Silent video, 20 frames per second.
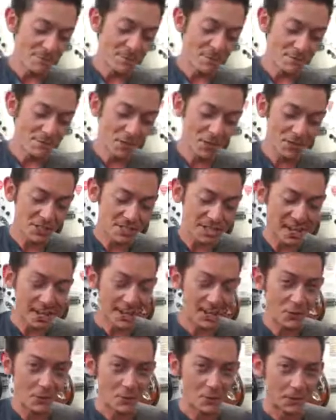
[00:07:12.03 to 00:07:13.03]
the first night
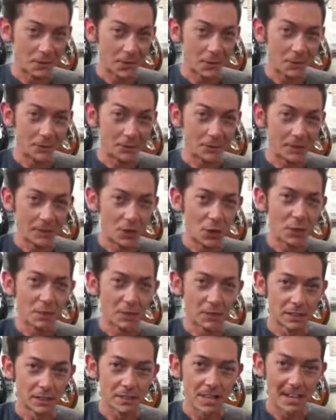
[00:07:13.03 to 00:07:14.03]
I usually go a little
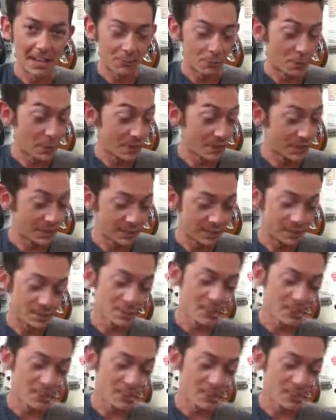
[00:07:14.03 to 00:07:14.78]
over the top with it.